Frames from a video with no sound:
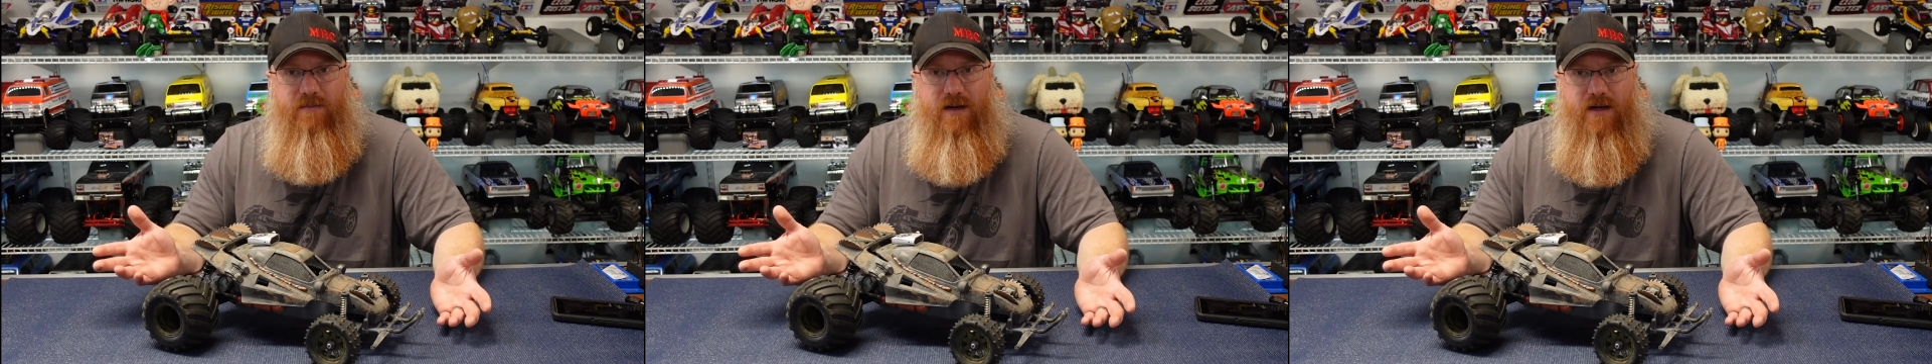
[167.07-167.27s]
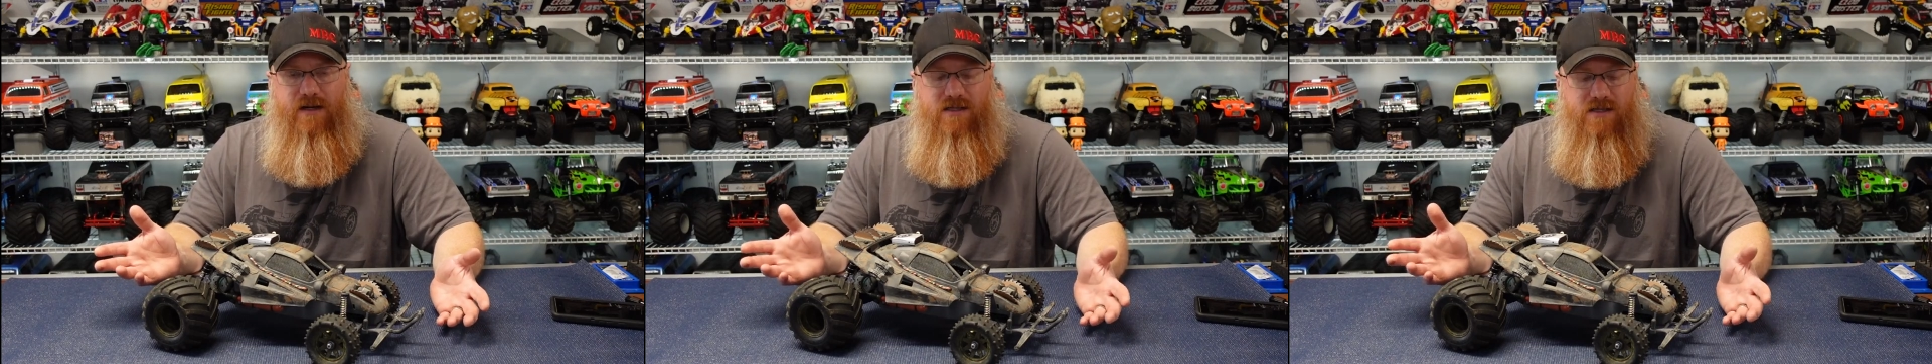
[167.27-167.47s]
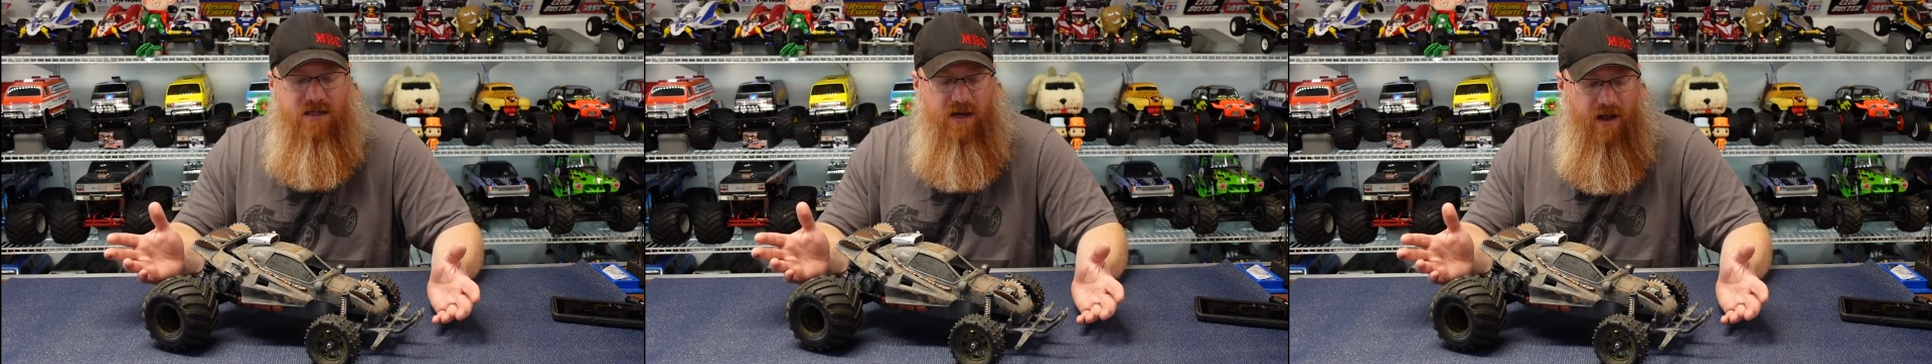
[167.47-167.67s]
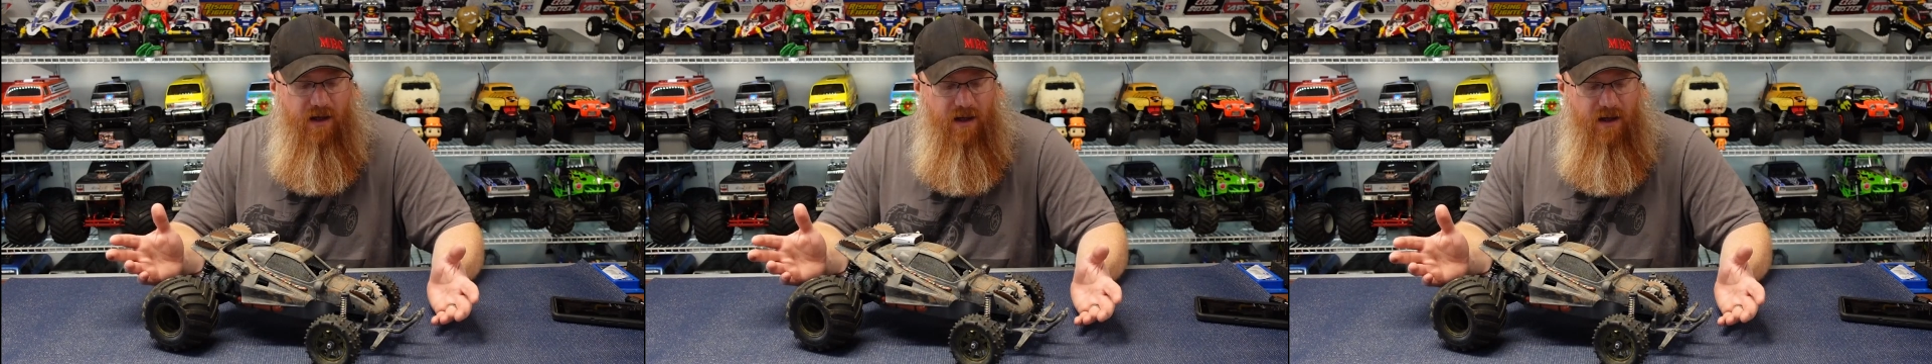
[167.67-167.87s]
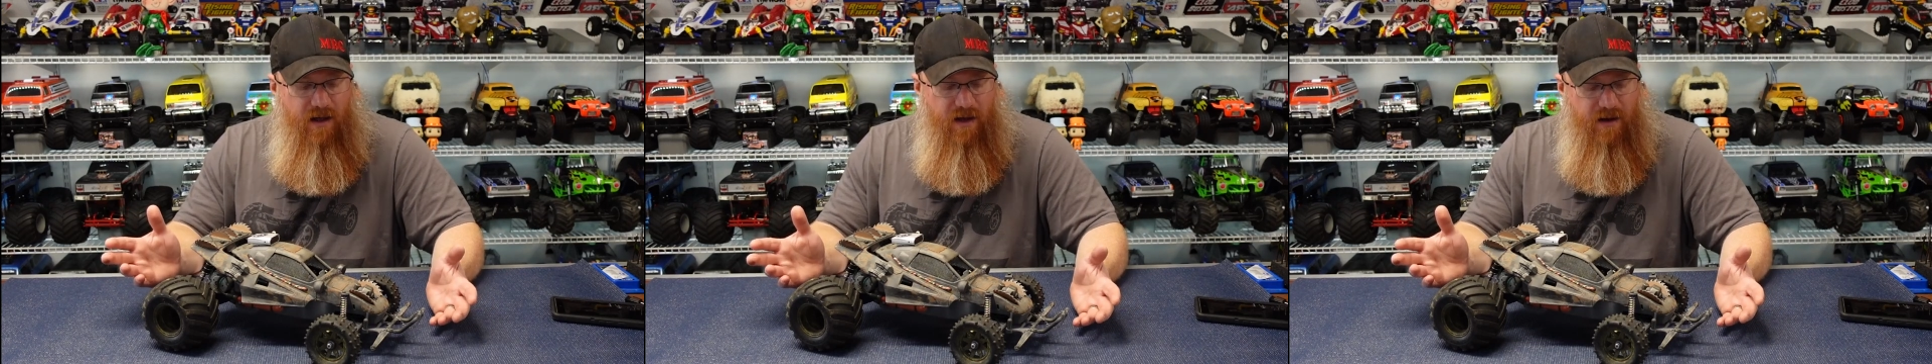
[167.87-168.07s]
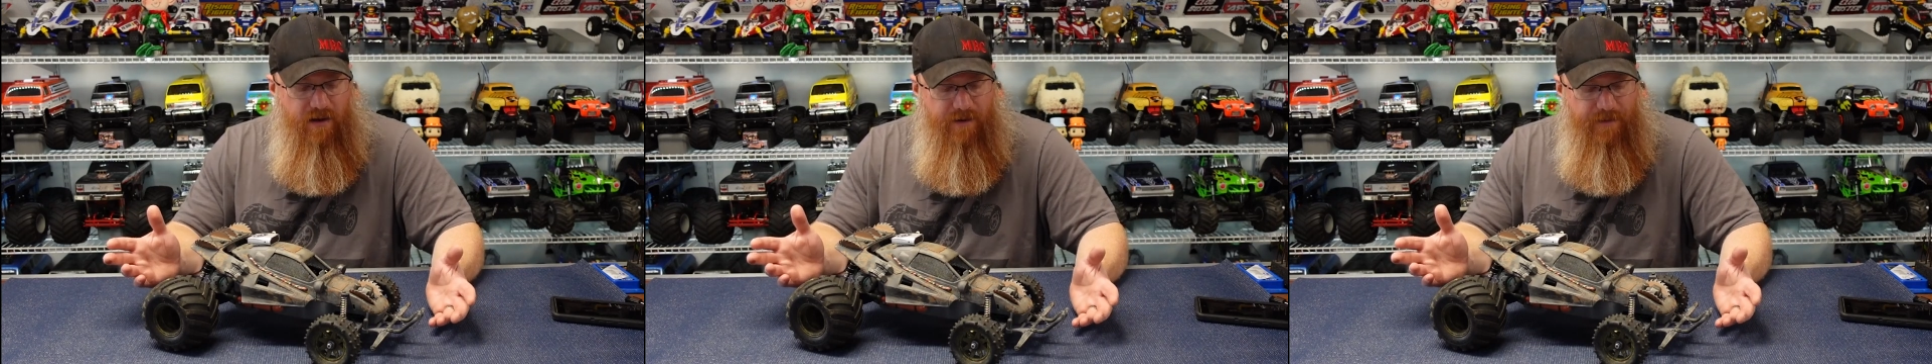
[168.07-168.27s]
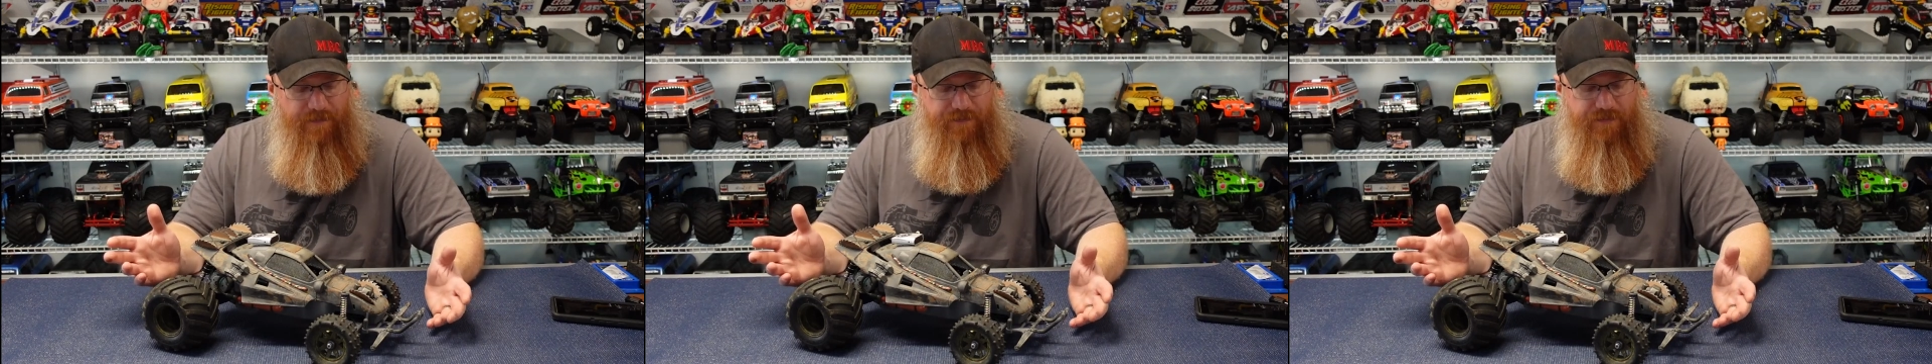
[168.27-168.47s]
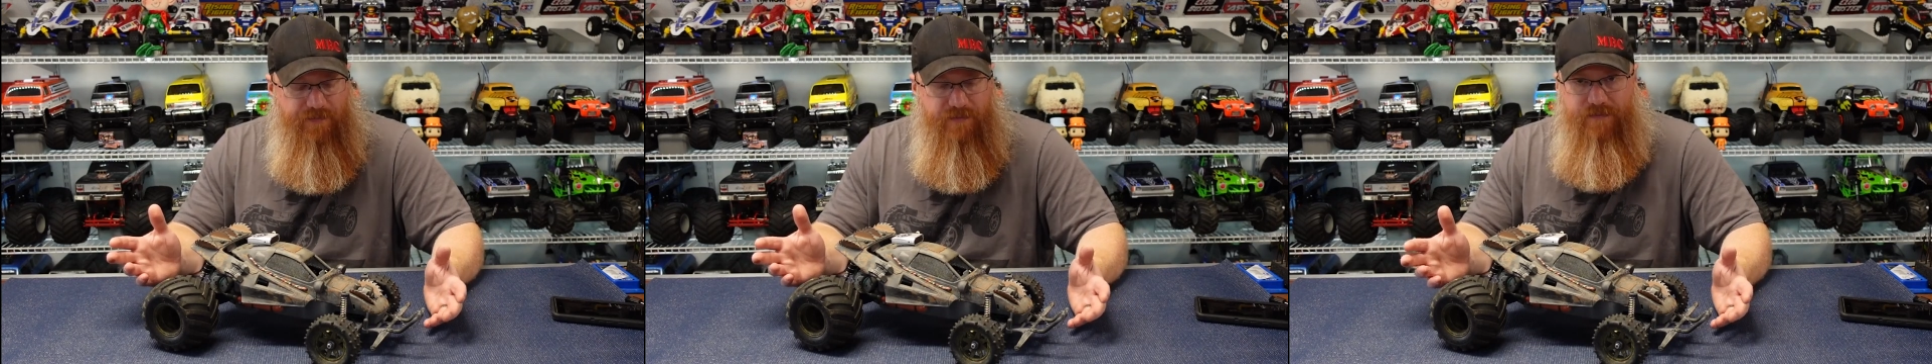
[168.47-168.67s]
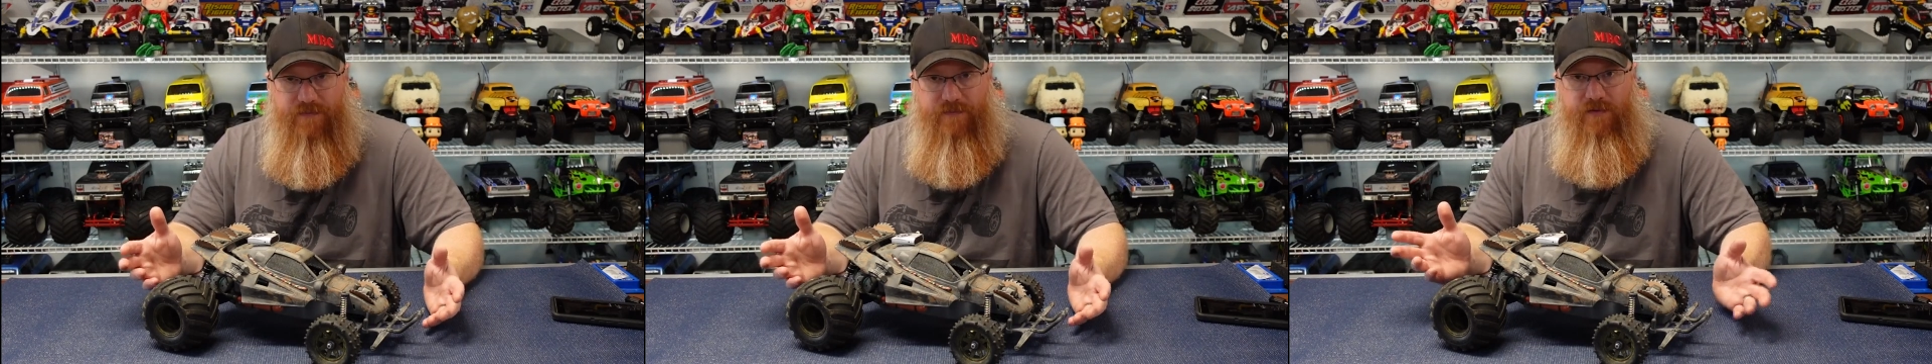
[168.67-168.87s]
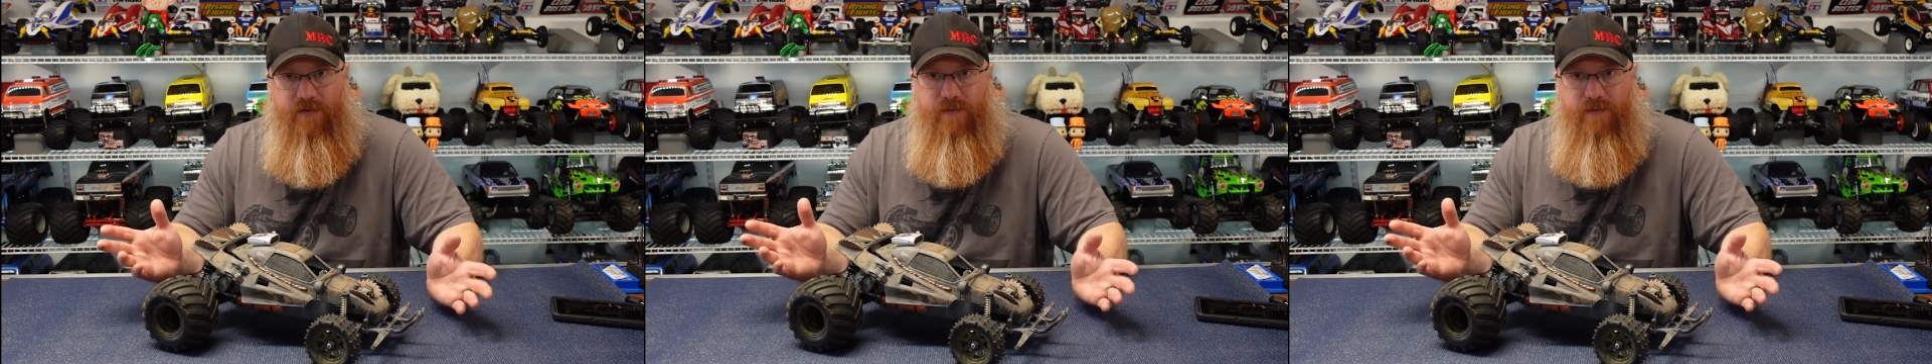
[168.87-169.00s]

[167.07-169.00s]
bucks from